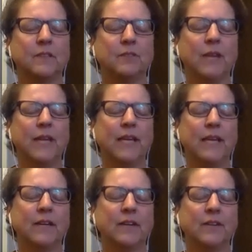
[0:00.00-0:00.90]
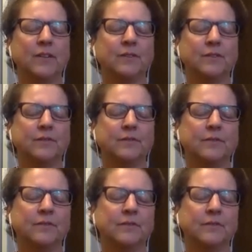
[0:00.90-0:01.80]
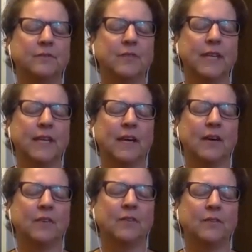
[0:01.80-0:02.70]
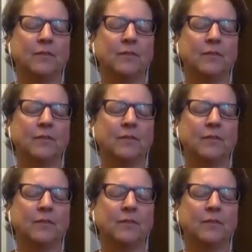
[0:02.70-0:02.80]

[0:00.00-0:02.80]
right here, right now,